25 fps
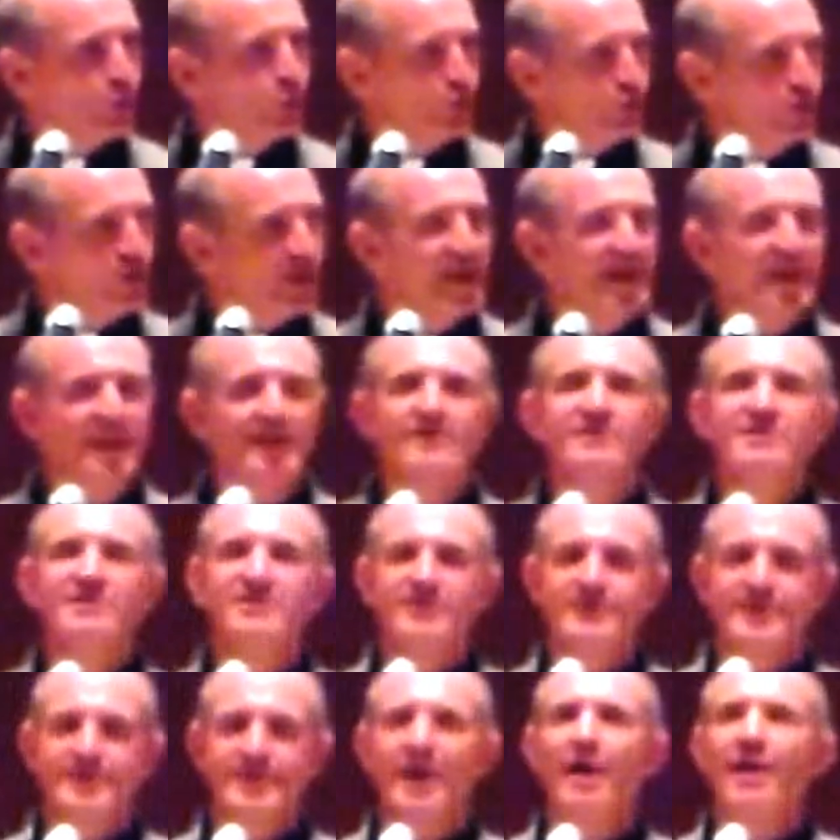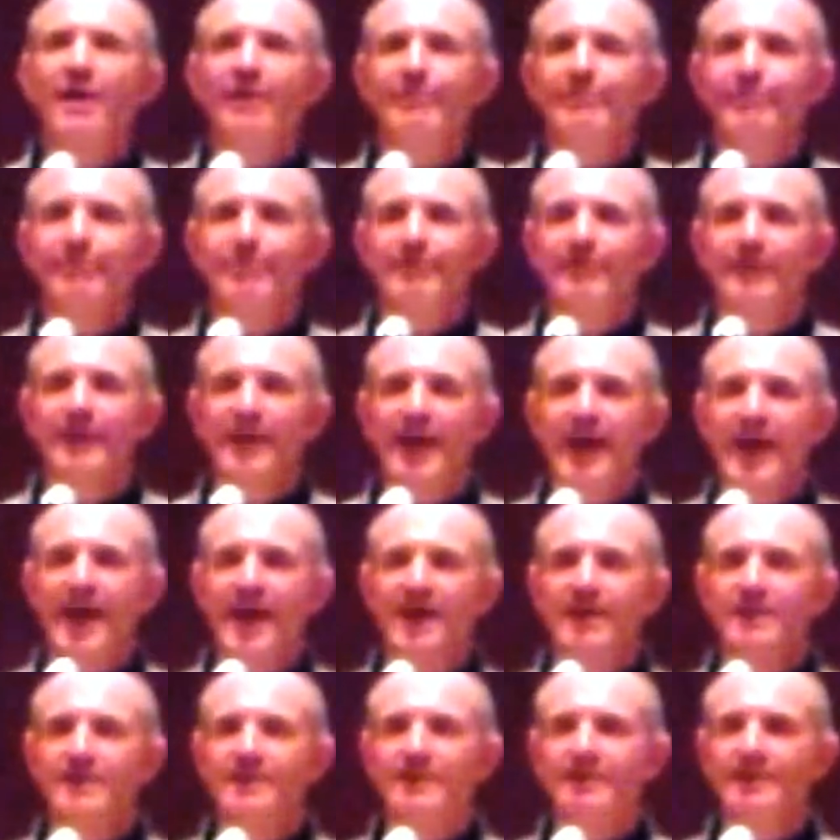through created stuff.
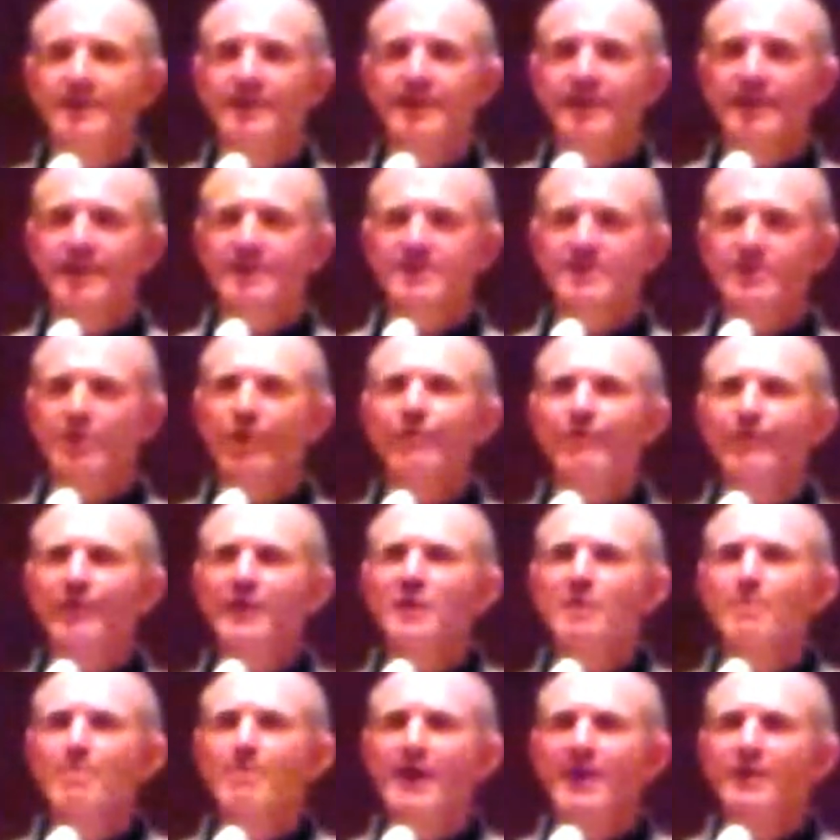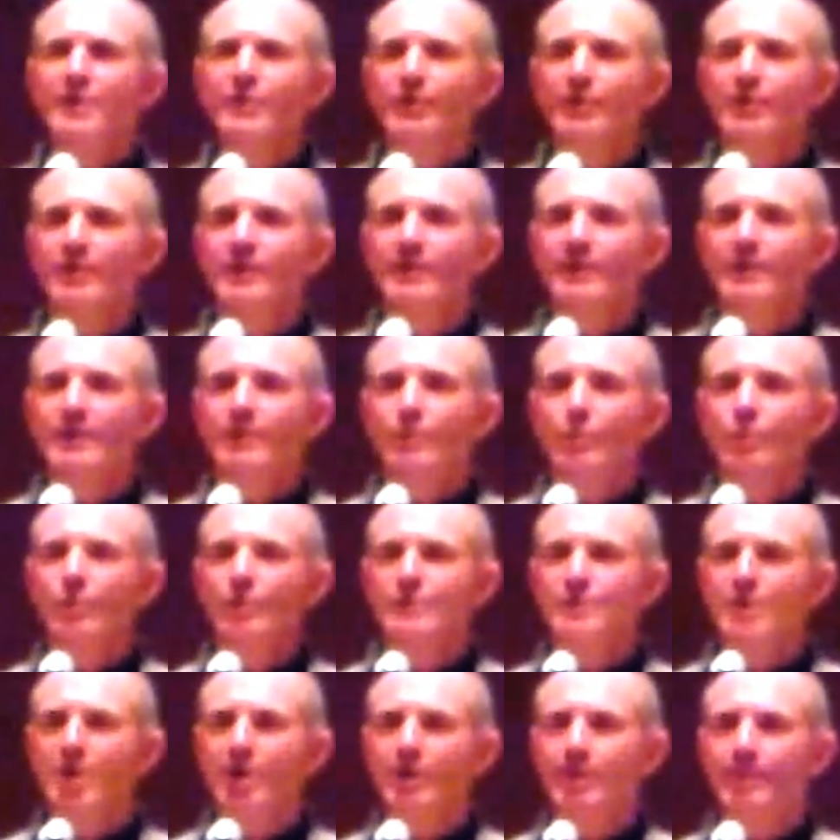And it's so fundamental,
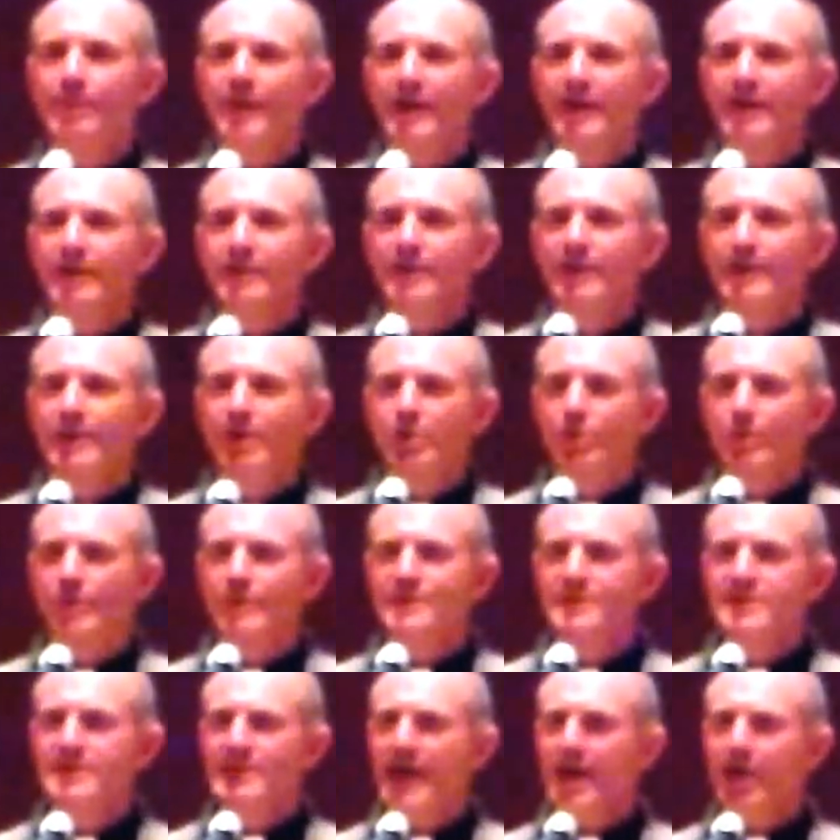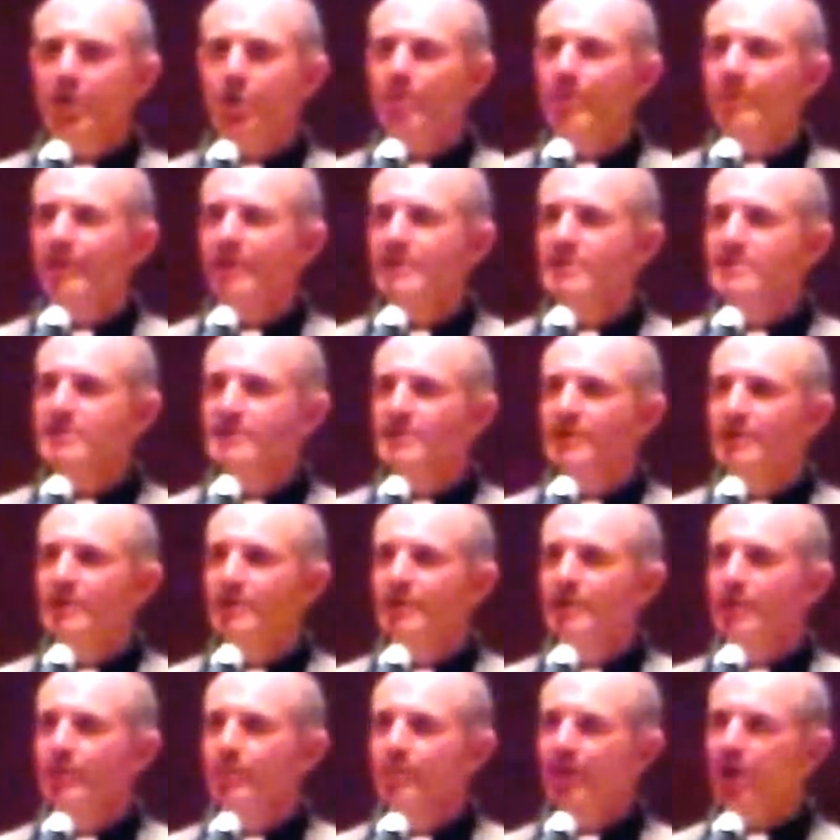we'll talk about it later with
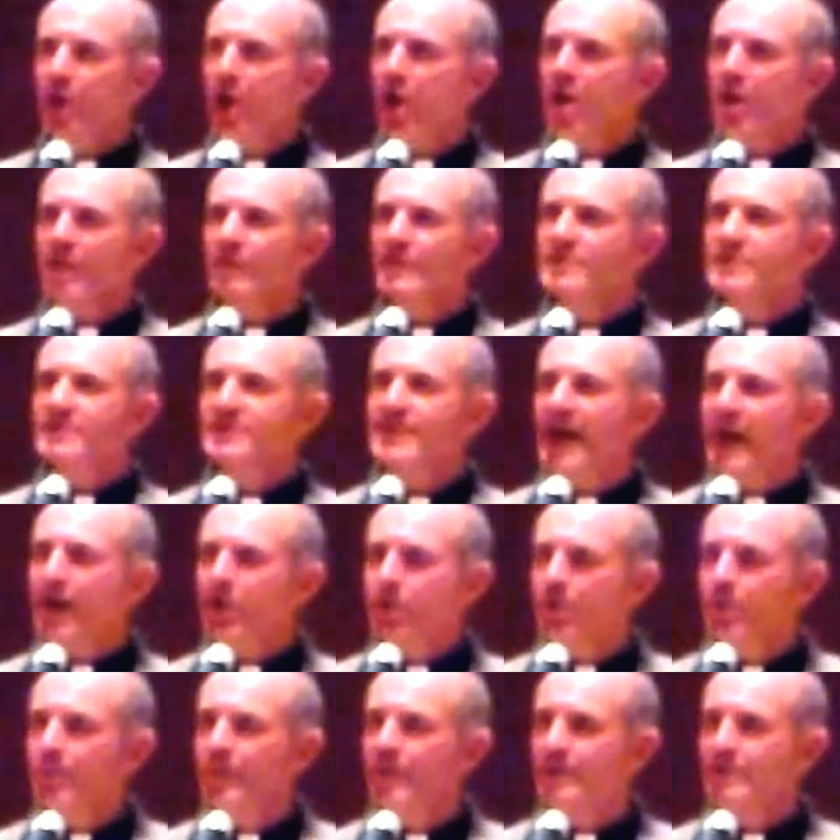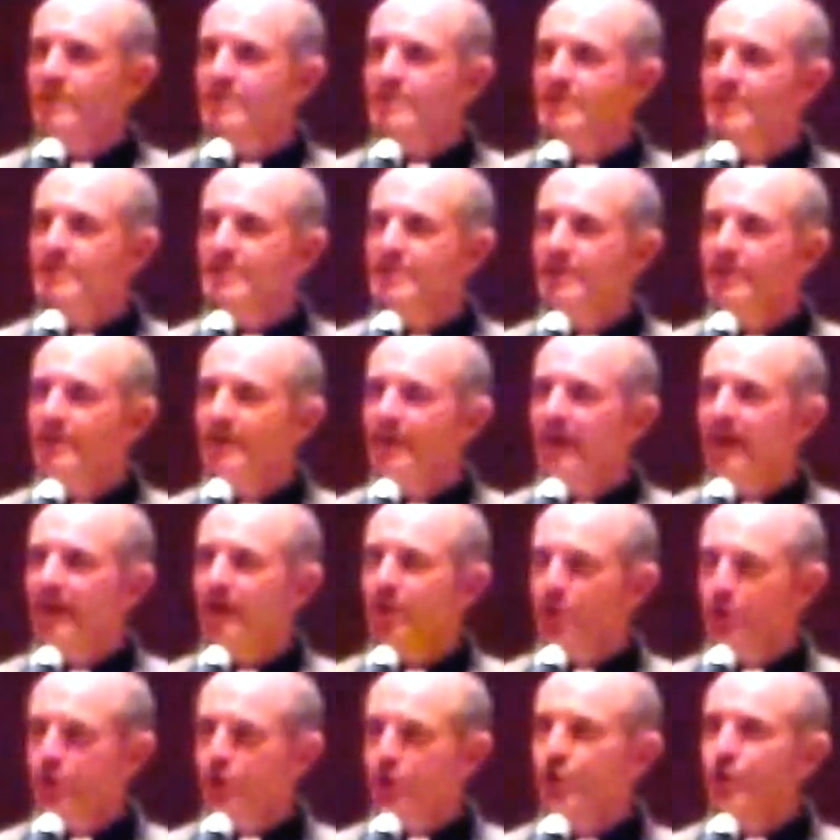sacraments, but all the sacraments
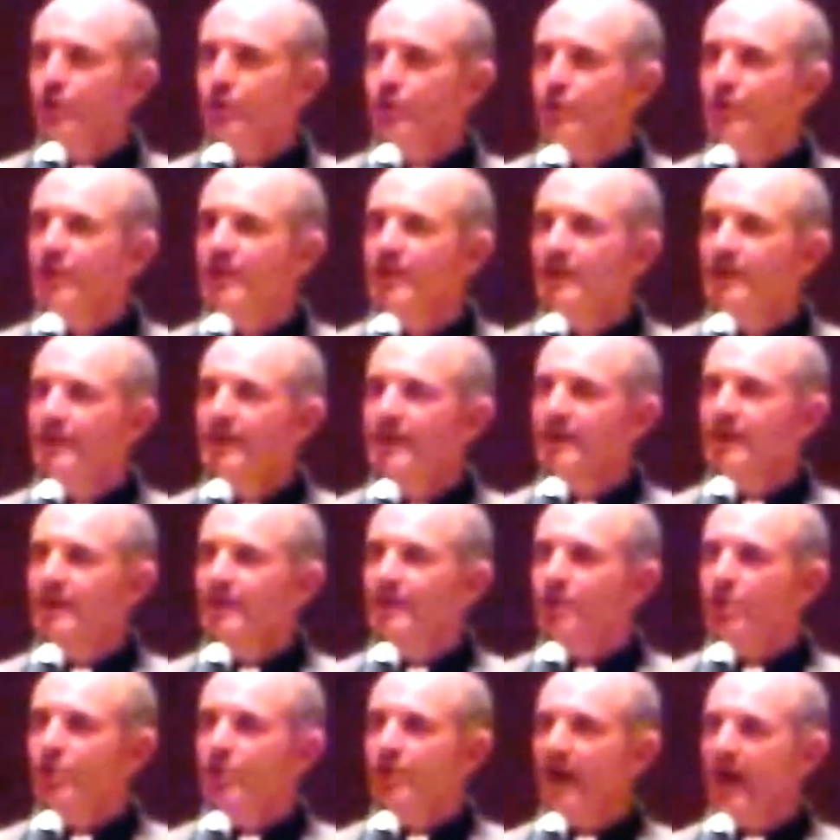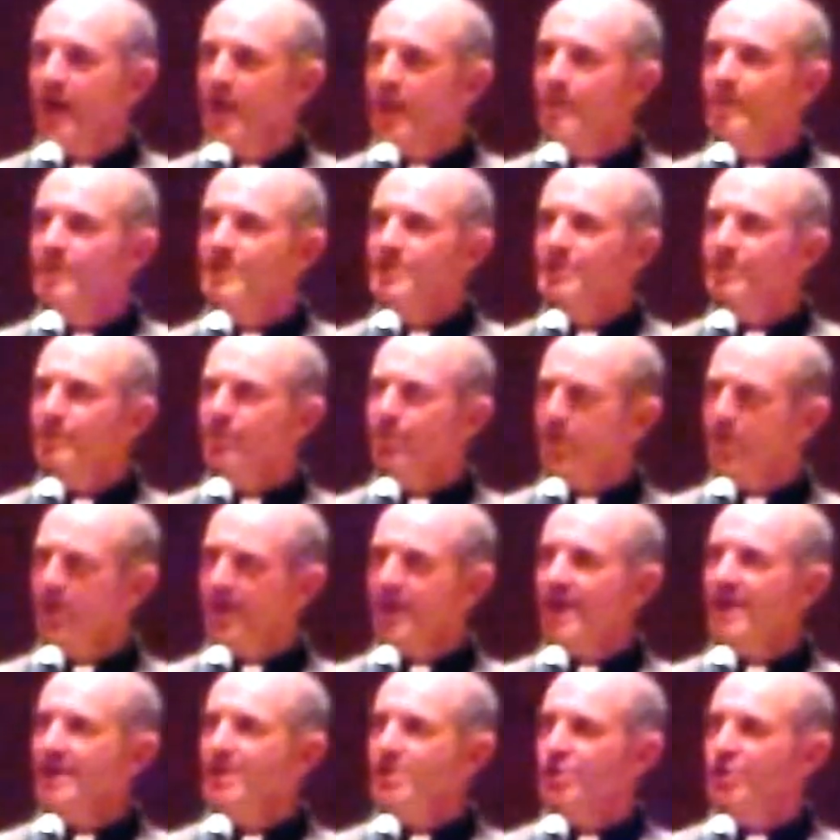include elements of
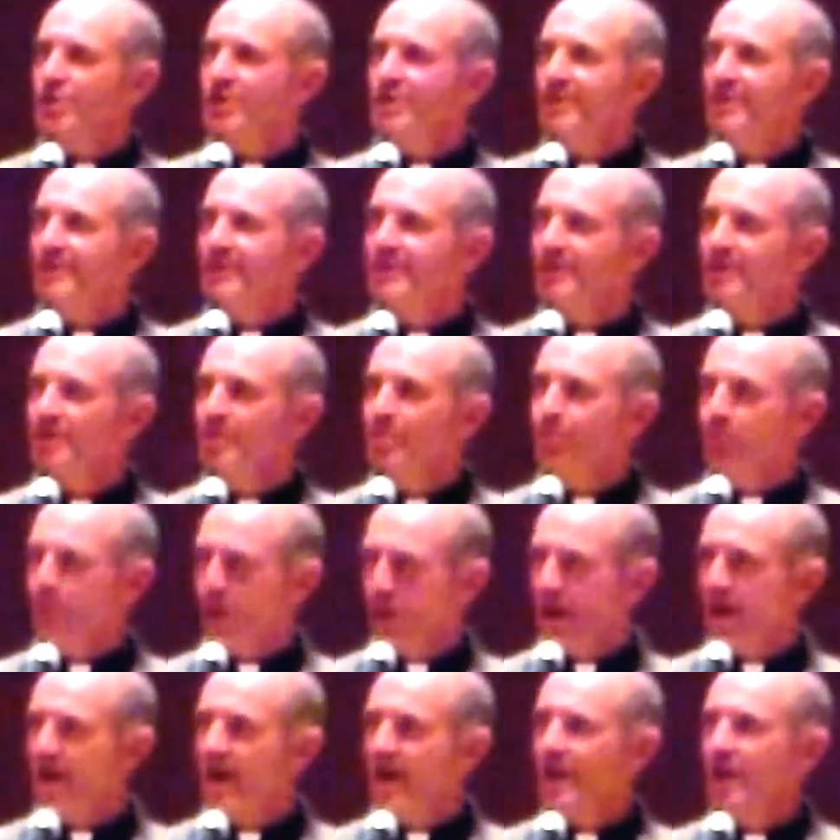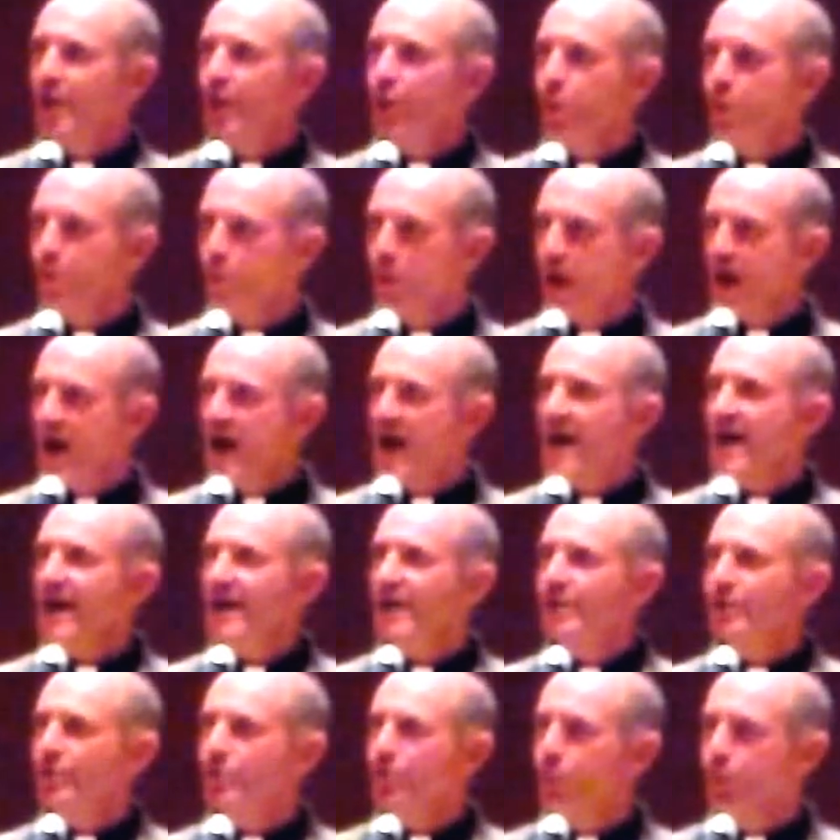creation, bread,
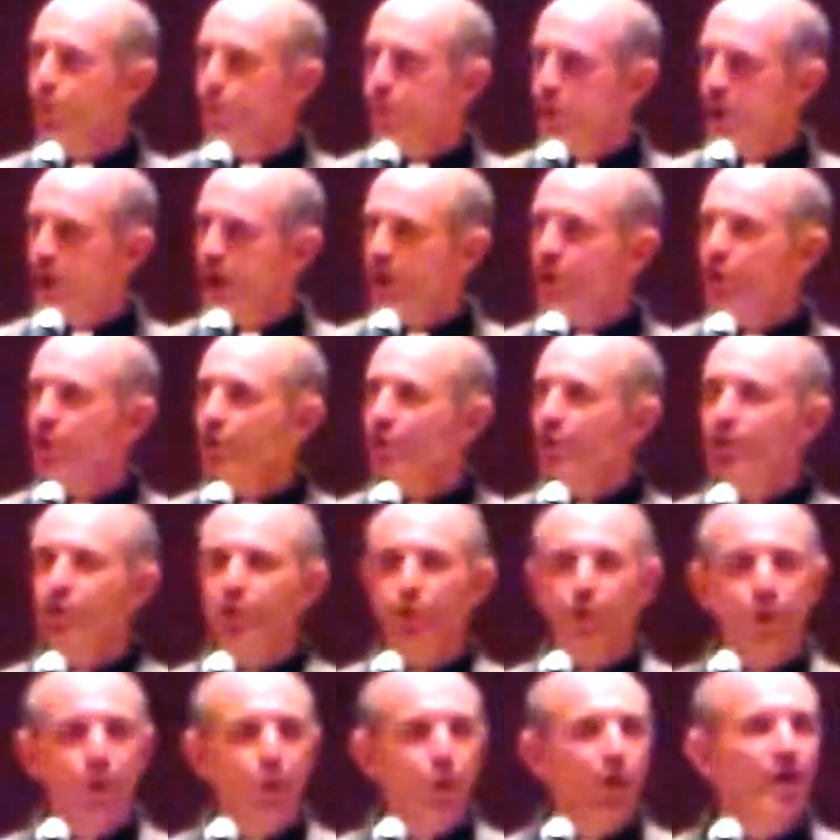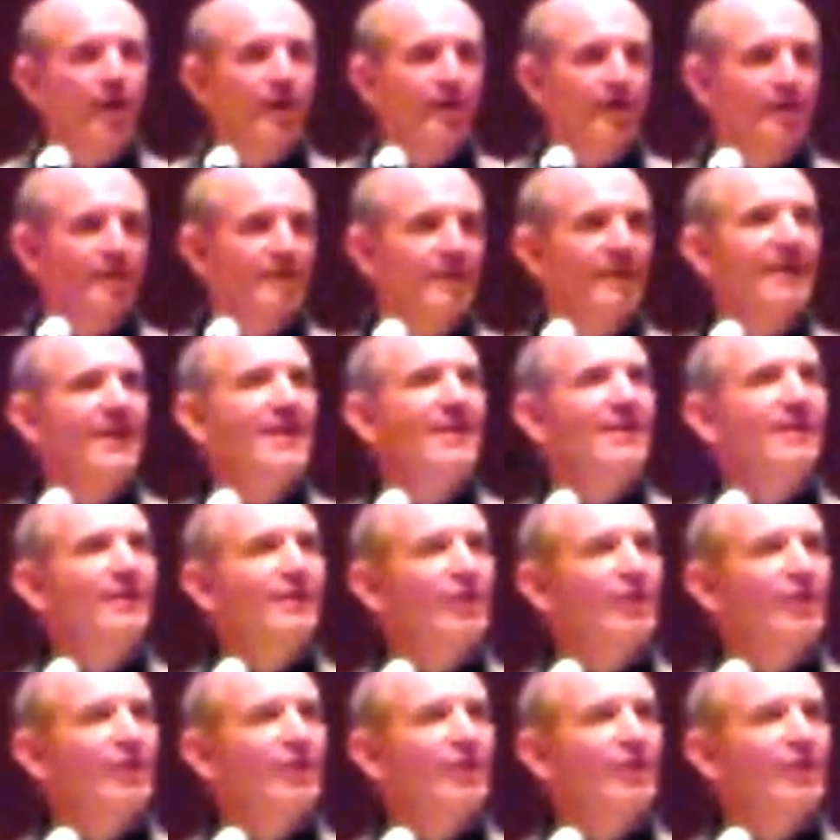wine, water, oil,